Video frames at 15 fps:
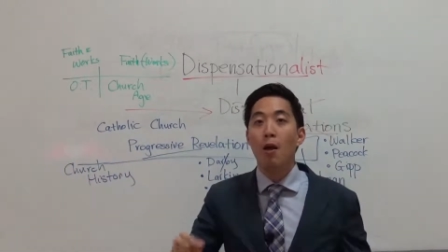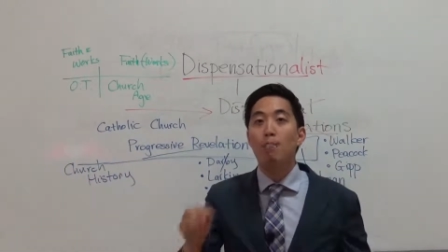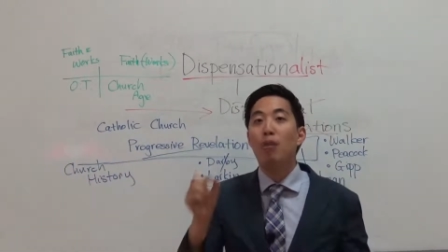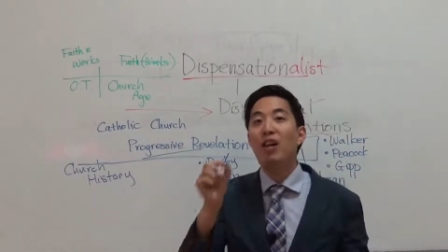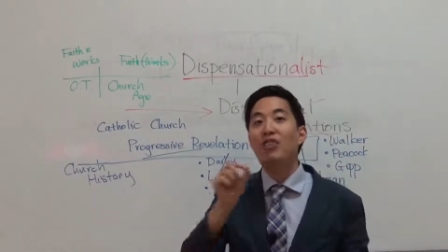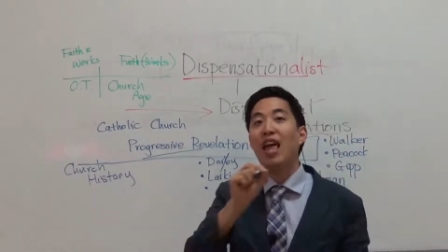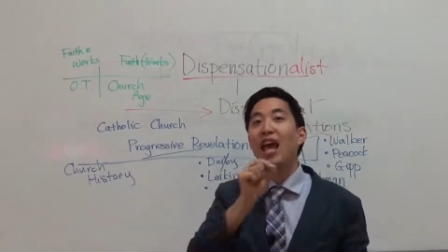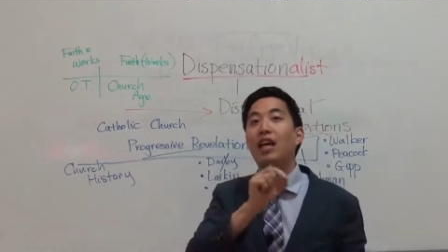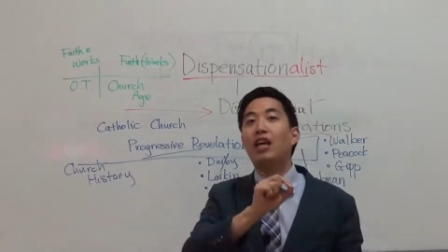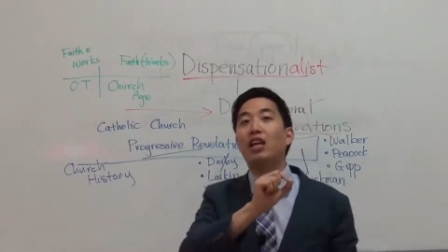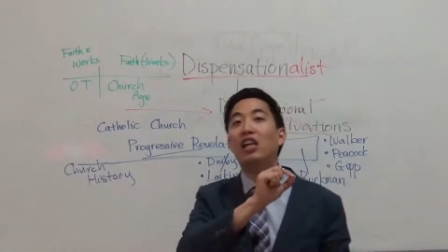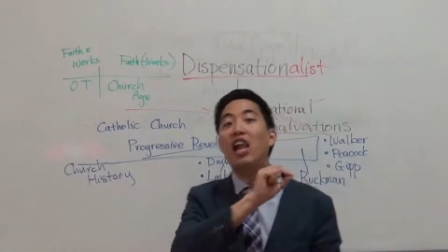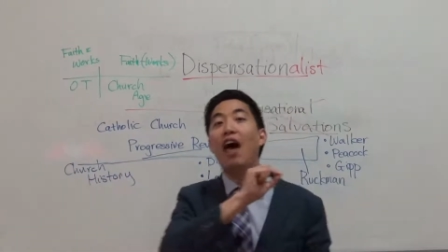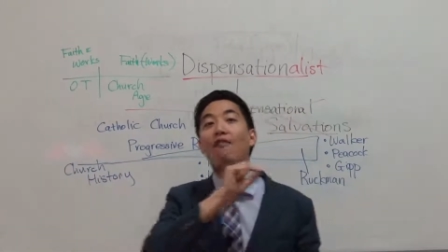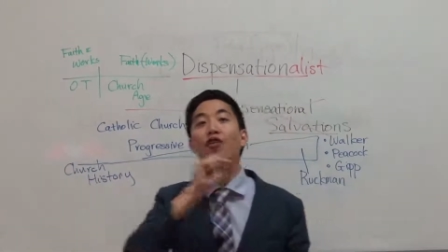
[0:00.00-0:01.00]
but they
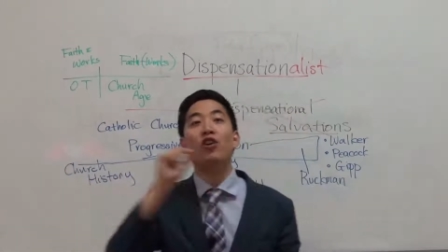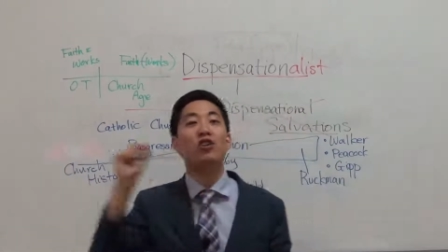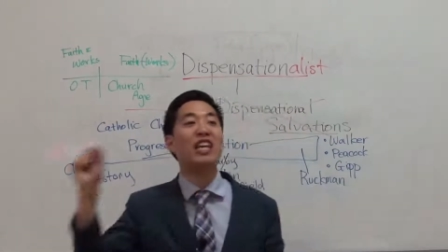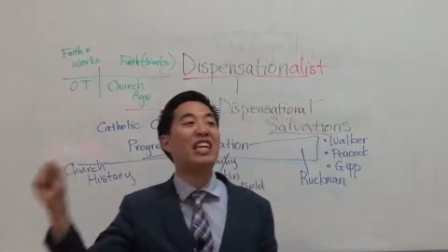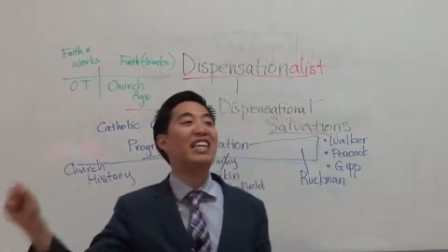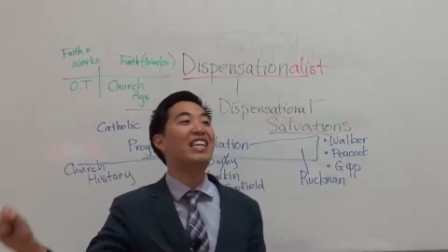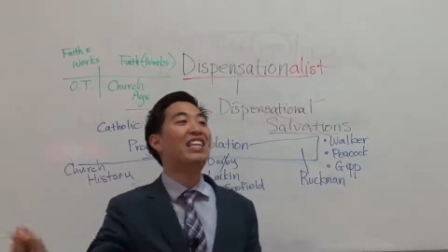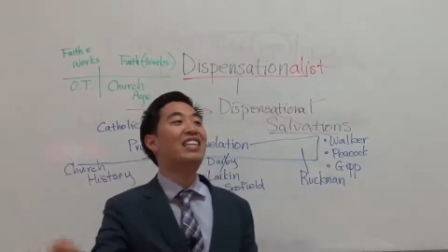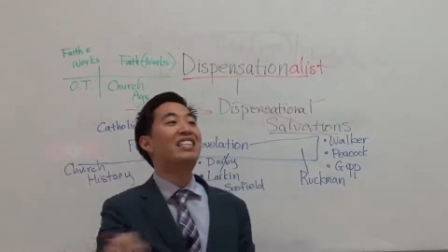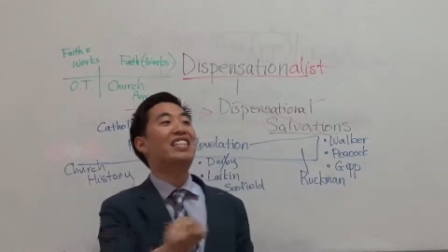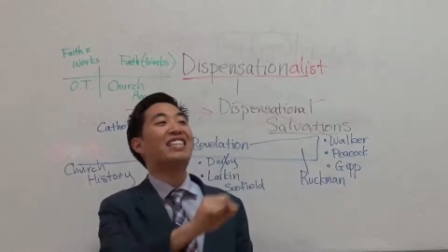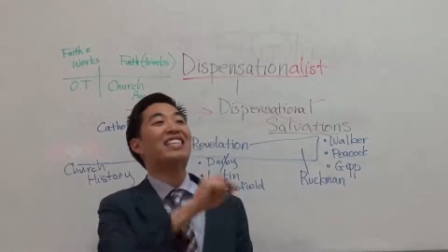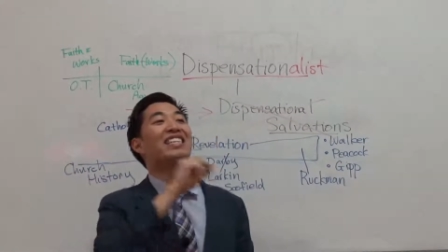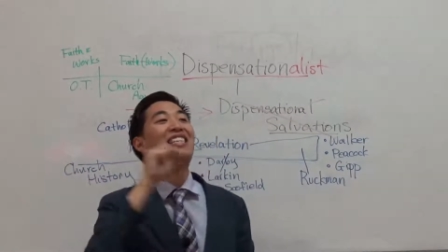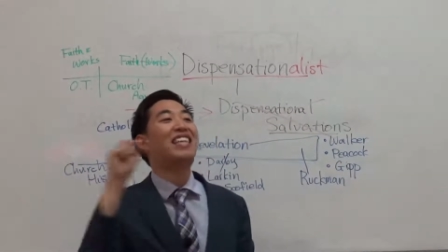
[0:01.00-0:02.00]
cleverly
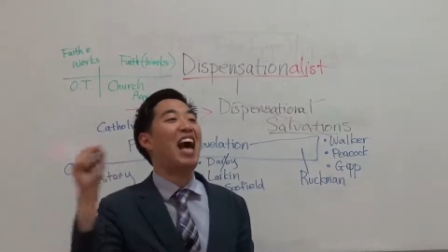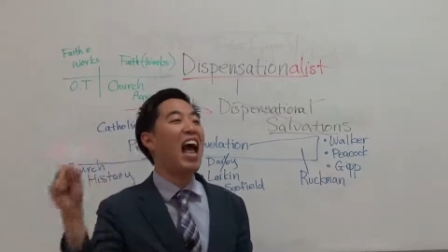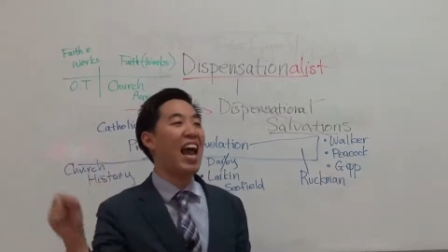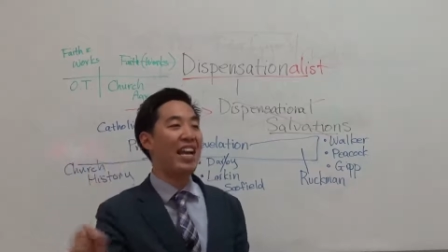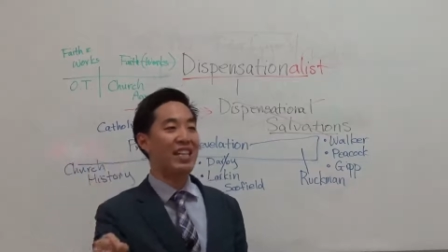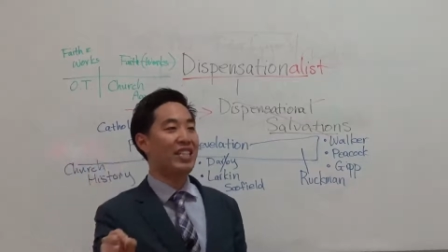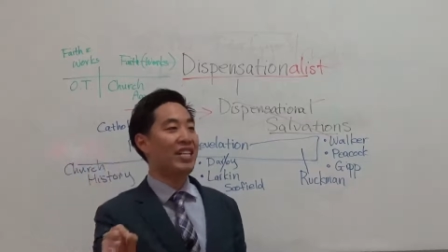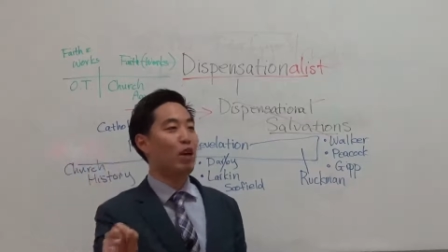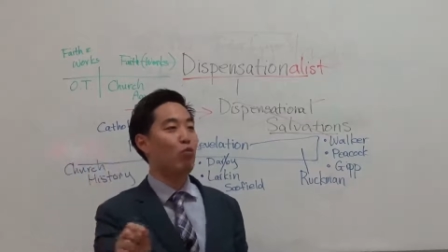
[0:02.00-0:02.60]
disguised